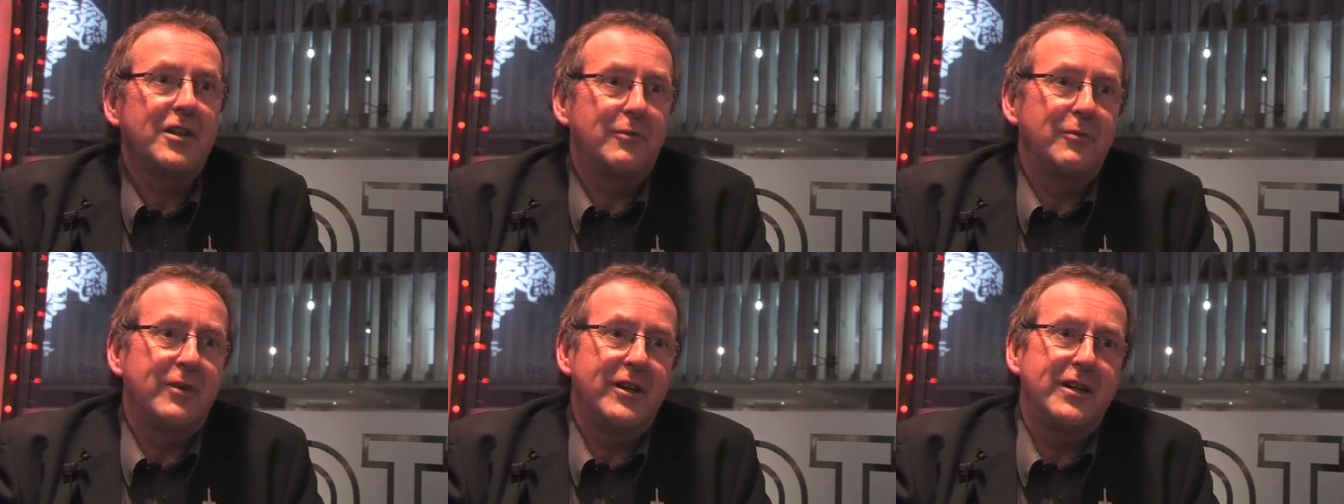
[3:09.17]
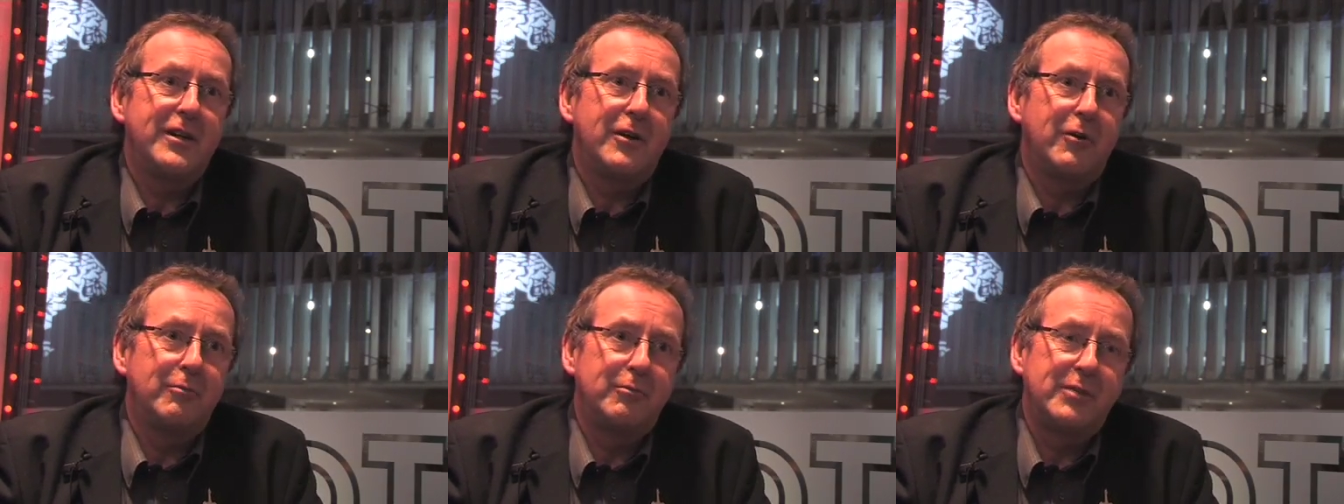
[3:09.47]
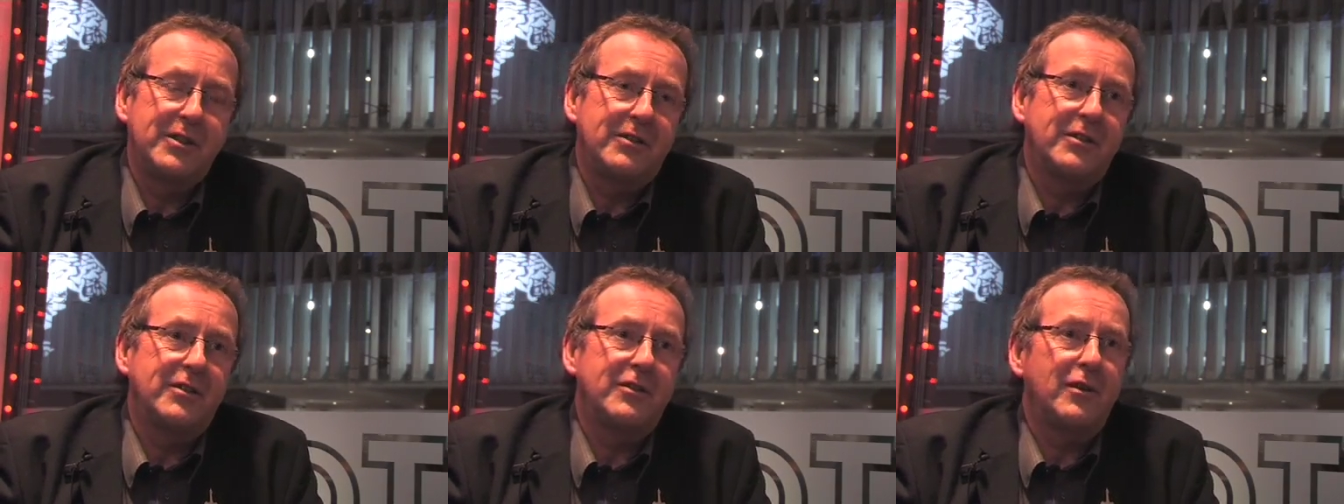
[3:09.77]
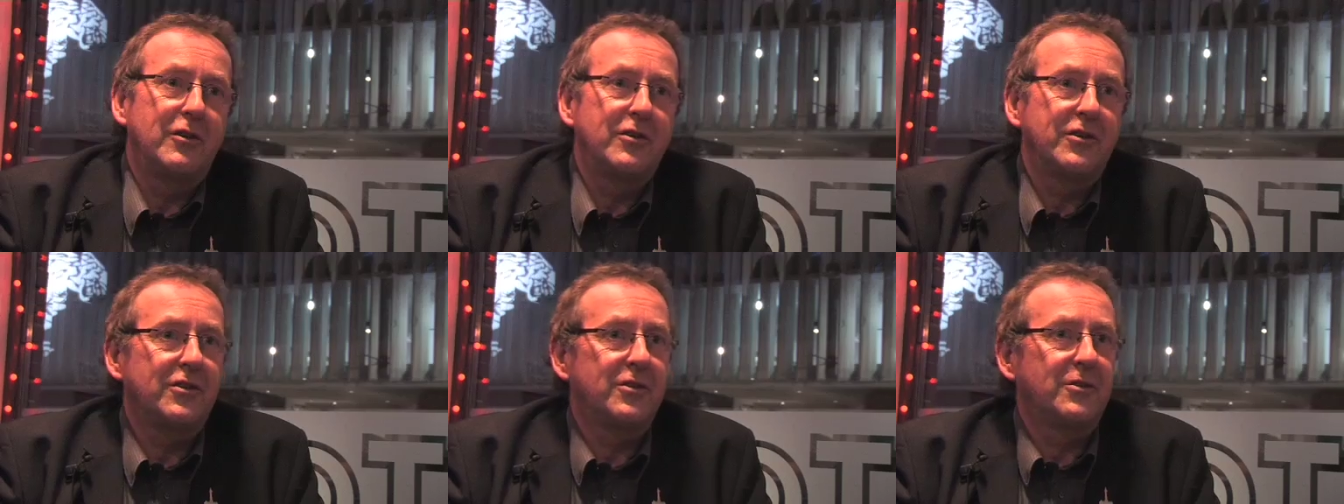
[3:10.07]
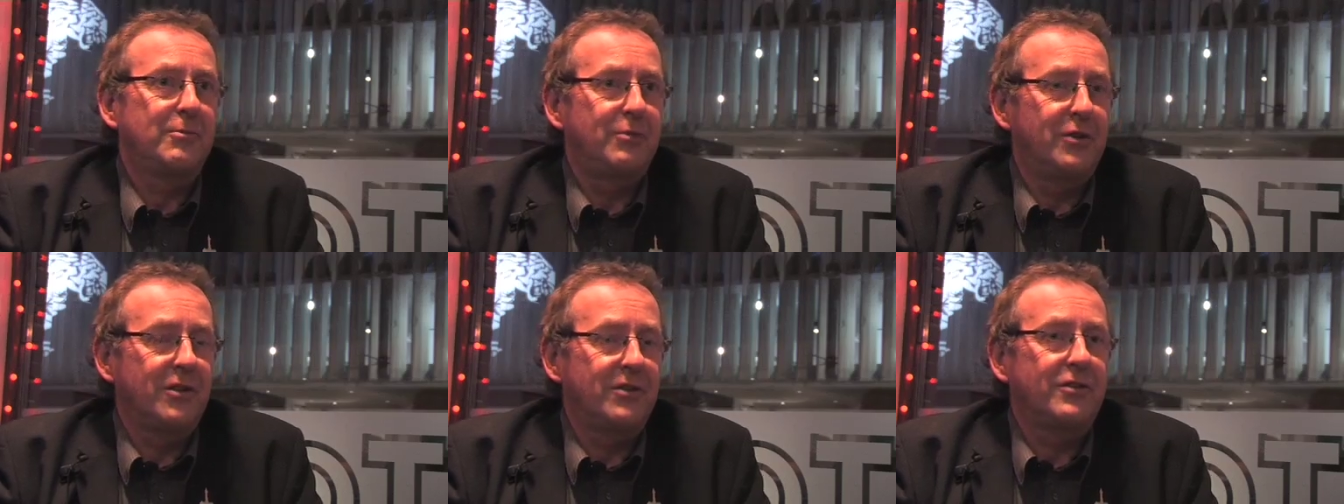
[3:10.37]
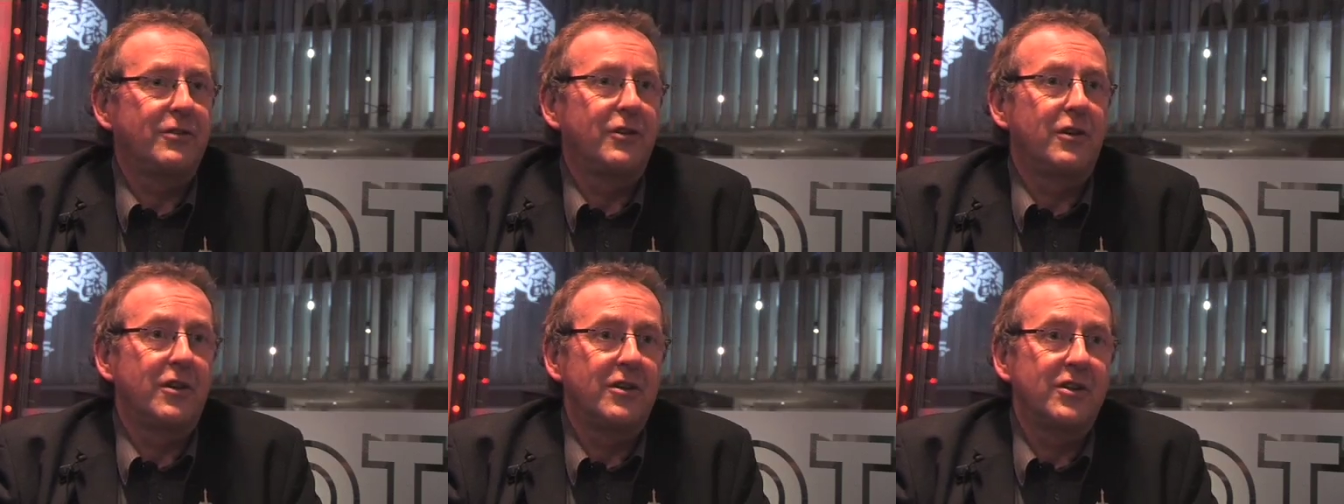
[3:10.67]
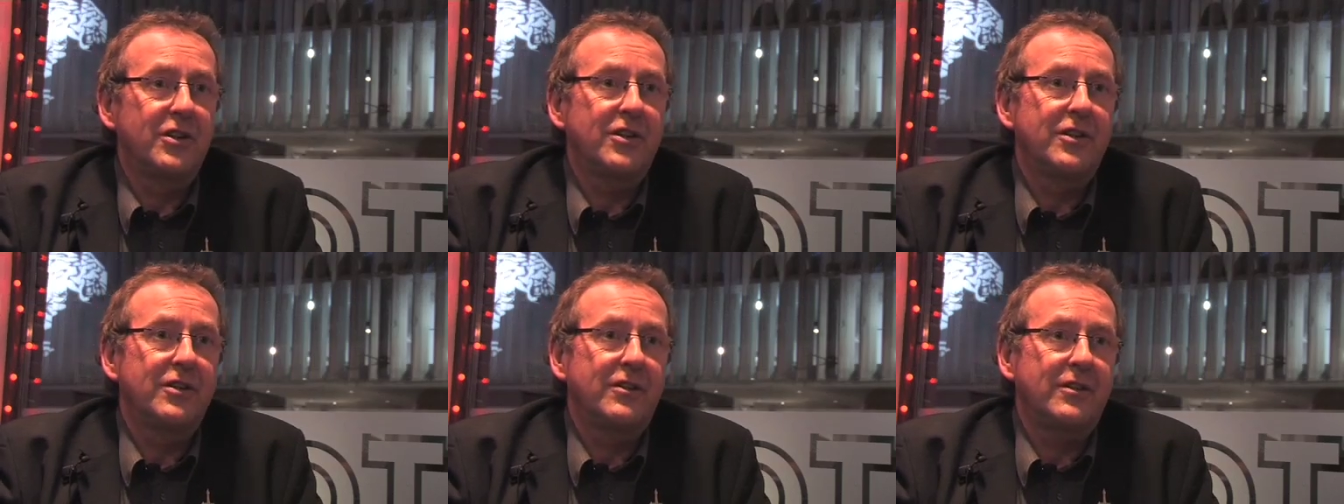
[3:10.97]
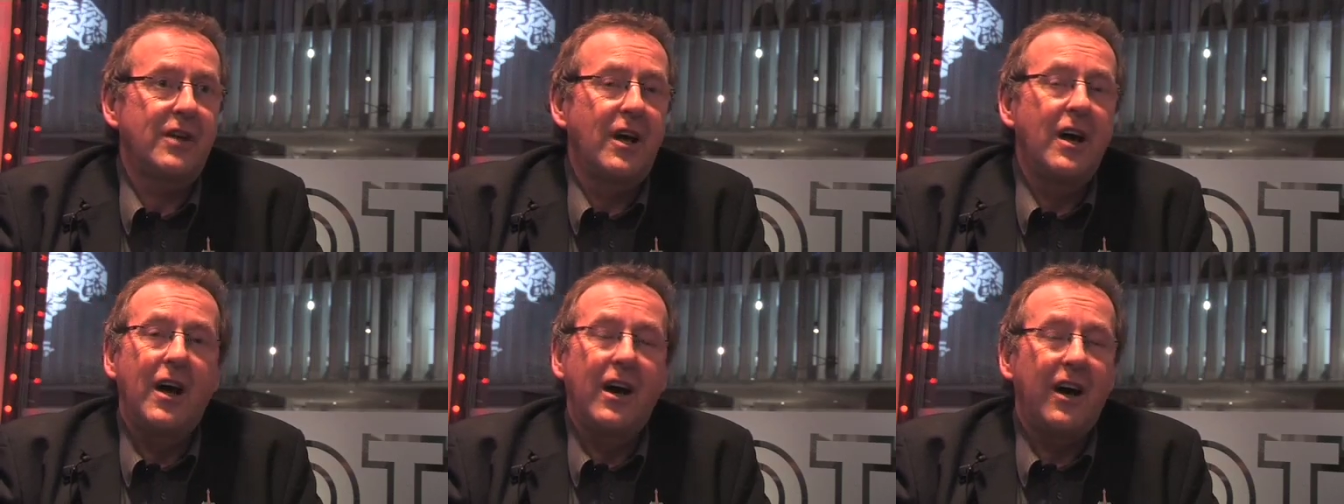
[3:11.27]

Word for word: I'm here on business lunches, personal lunches.